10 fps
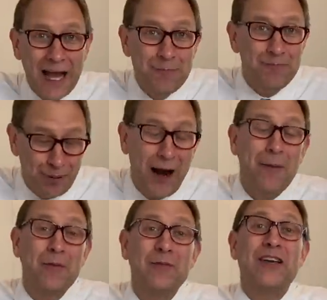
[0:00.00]
I
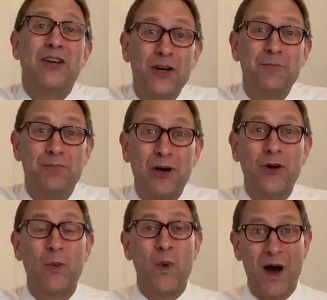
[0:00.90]
probably could
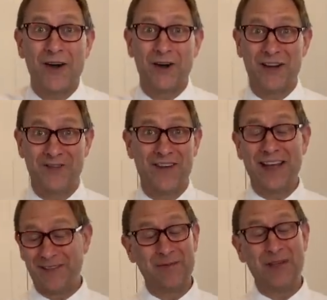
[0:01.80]
burn water if
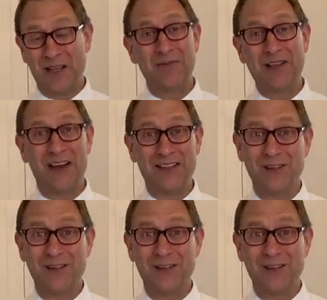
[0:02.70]
I be completely honest.